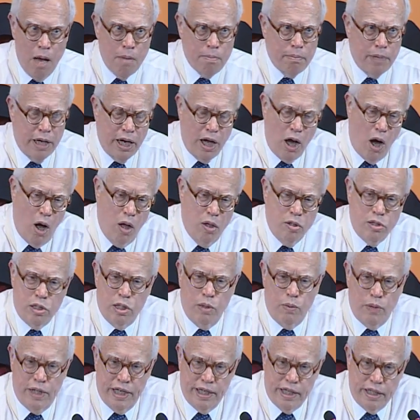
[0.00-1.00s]
but I
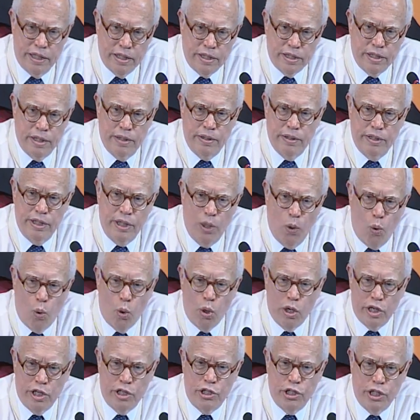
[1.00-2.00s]
also want to consider the
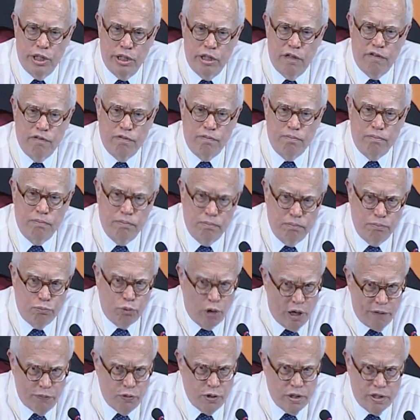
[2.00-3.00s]
origin of
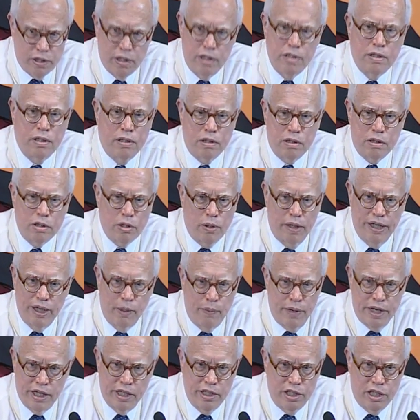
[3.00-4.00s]
preferences, so I
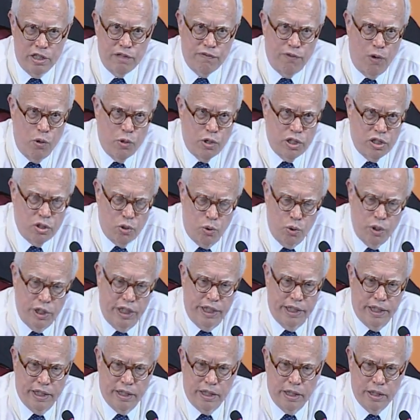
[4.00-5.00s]
don't want to just focus
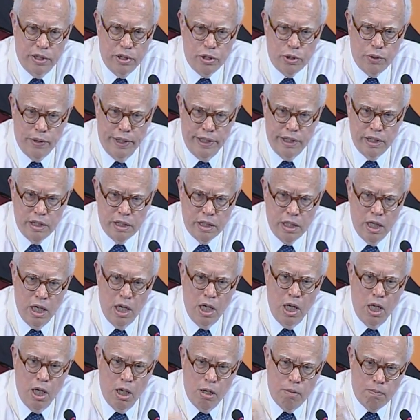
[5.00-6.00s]
only on constraints,
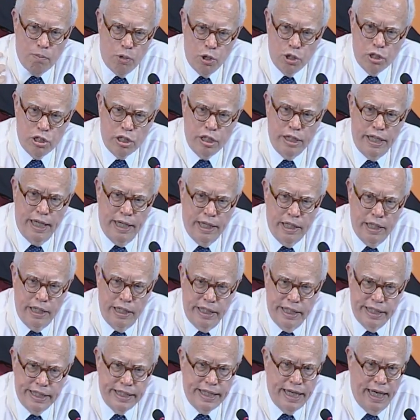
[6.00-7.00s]

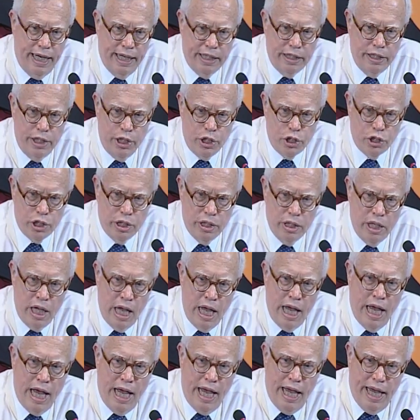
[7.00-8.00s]
personality and cognition,
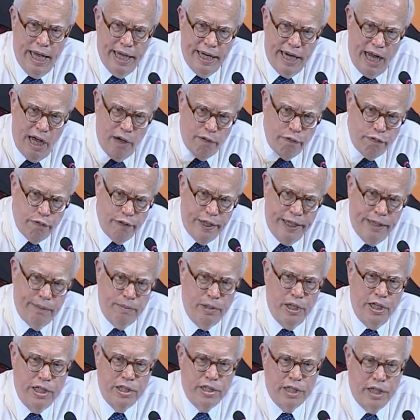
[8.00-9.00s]
and how
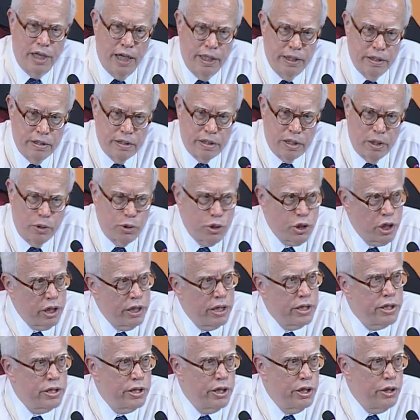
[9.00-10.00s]
families and other social
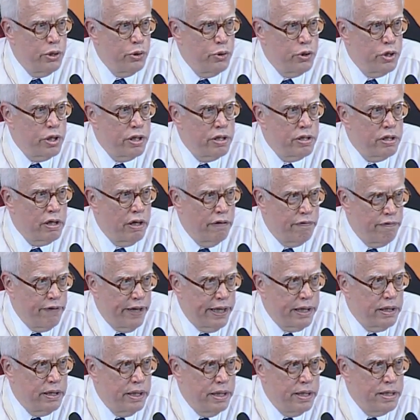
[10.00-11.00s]
institutions
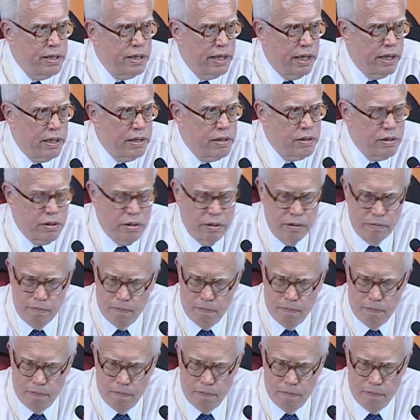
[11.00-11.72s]
affect these things.